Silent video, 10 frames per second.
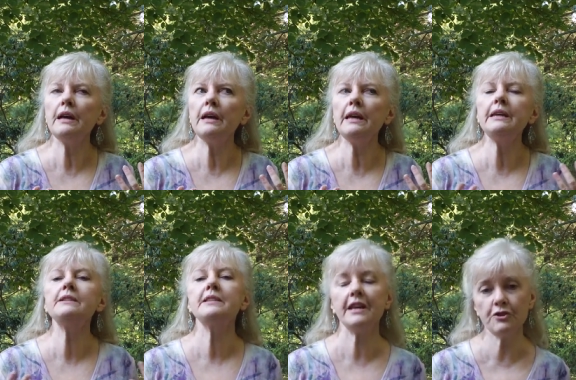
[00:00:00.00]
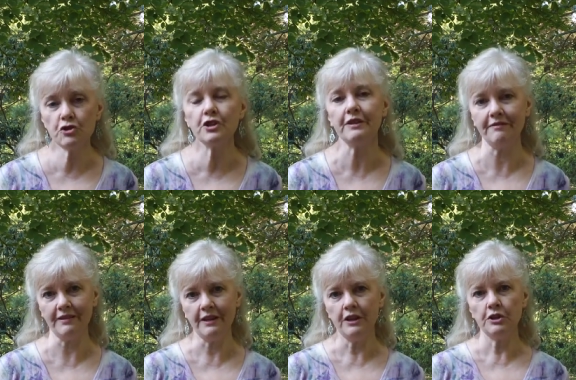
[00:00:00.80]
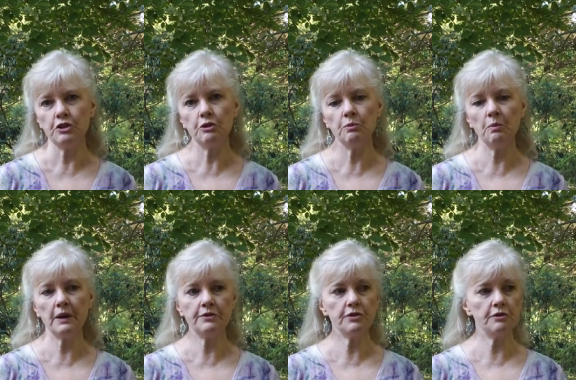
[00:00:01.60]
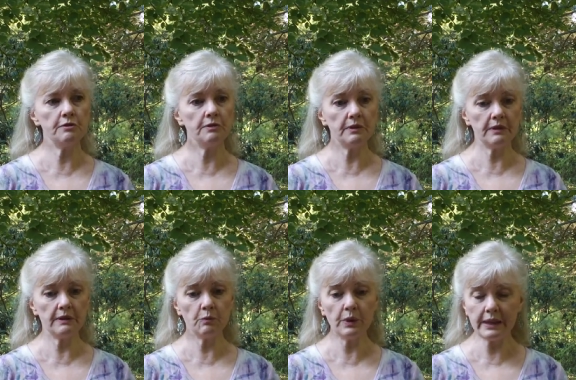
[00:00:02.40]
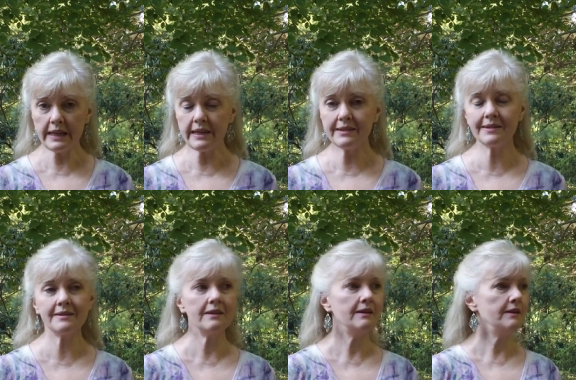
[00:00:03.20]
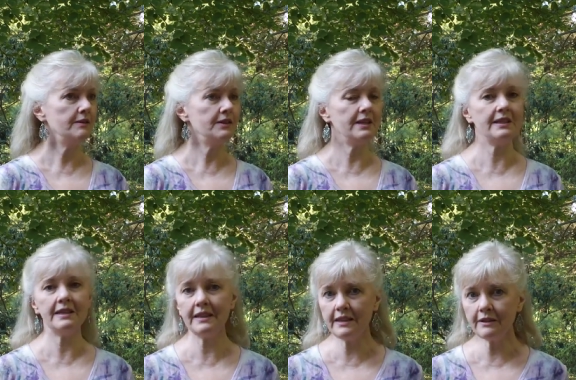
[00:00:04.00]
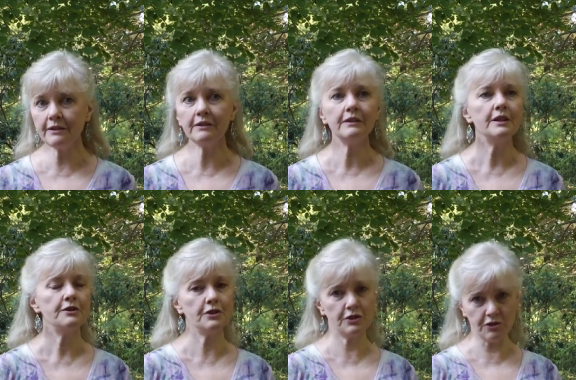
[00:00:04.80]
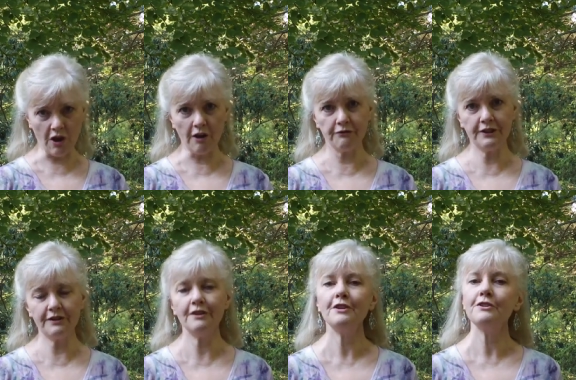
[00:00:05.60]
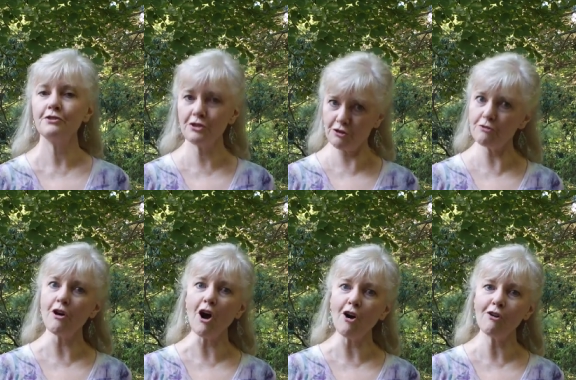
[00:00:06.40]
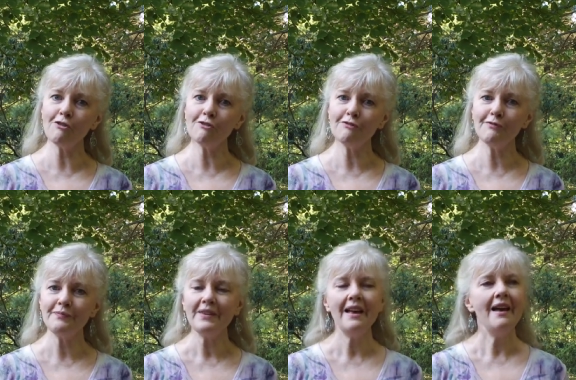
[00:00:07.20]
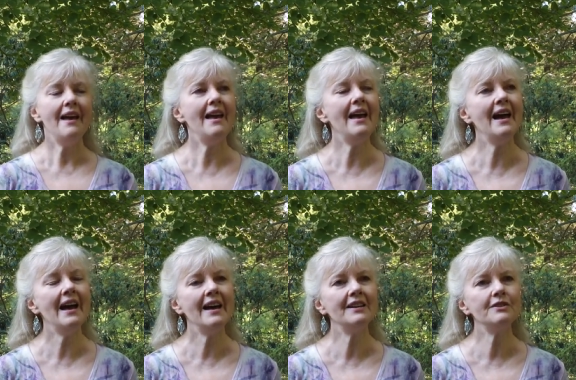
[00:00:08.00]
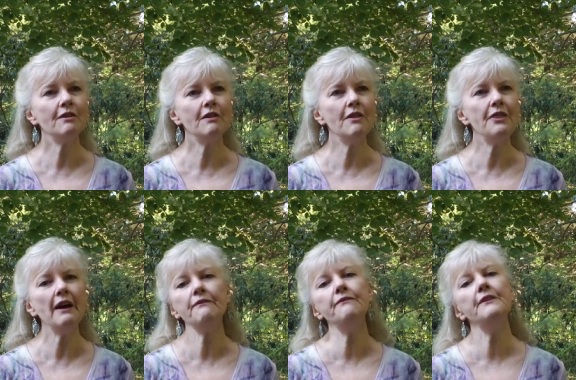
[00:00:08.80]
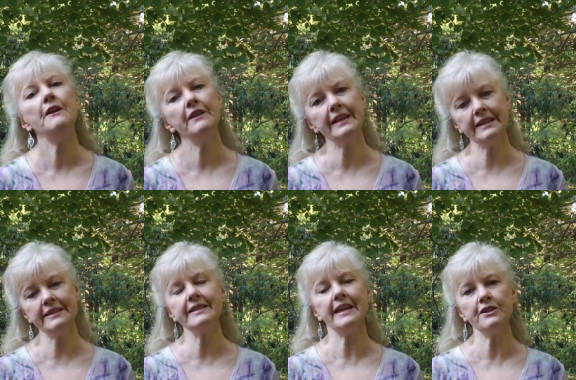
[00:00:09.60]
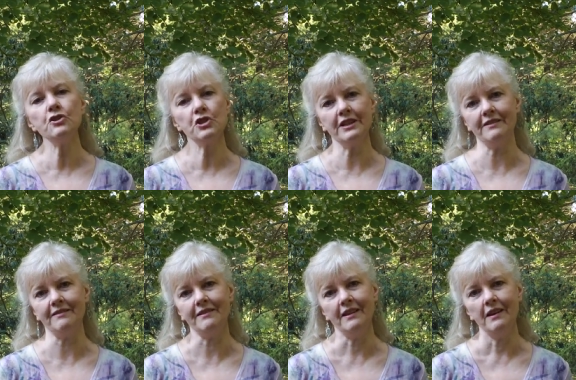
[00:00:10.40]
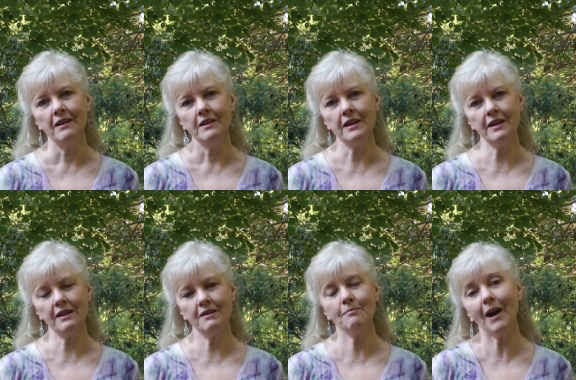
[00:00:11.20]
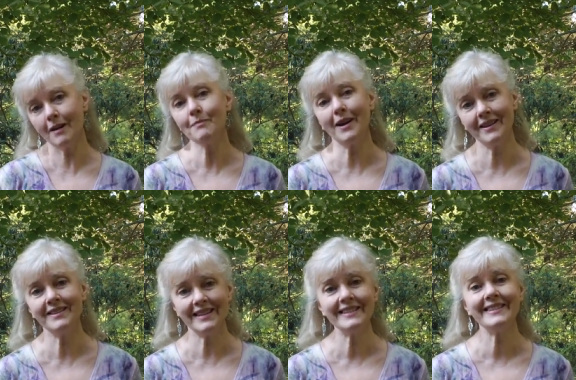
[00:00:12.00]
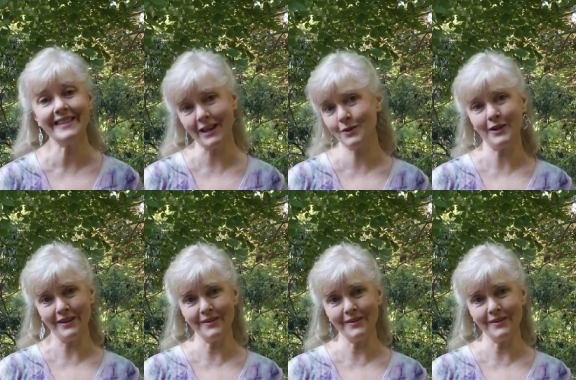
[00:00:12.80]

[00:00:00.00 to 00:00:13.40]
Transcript: an intention to want to release, to heal, to soften, to grow. And that very intention in my mind is sacred.